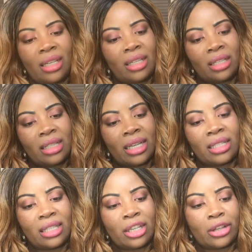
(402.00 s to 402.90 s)
and it
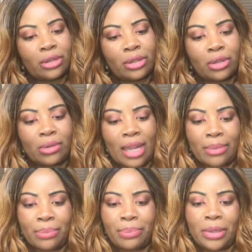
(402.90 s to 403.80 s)
says here's to
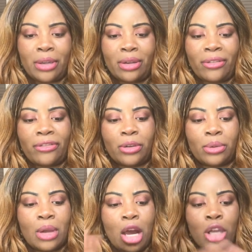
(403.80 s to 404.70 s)
a beautiful